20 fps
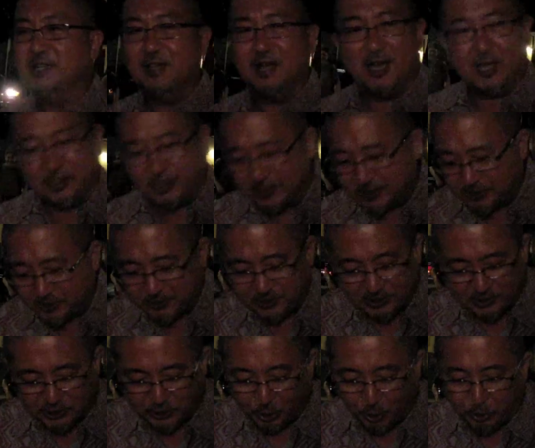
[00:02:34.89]

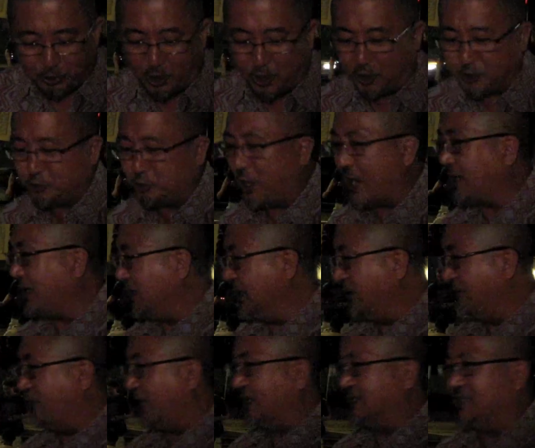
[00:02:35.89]
the sonar tracking
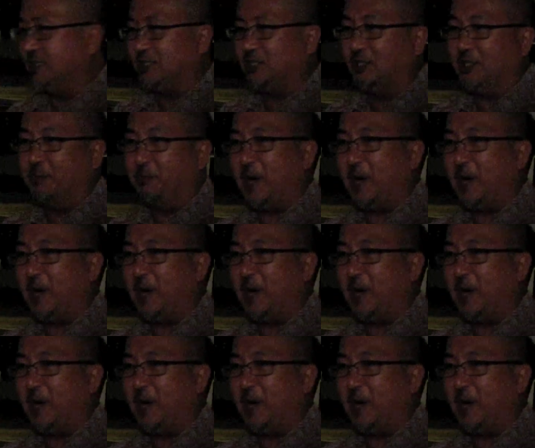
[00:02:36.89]
devices on the